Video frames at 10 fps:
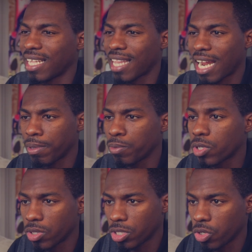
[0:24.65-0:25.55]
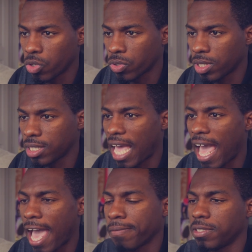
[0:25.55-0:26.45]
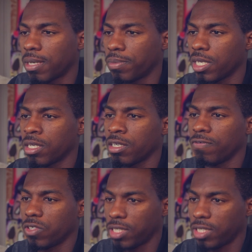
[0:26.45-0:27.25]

that a lot of people don't do is have something for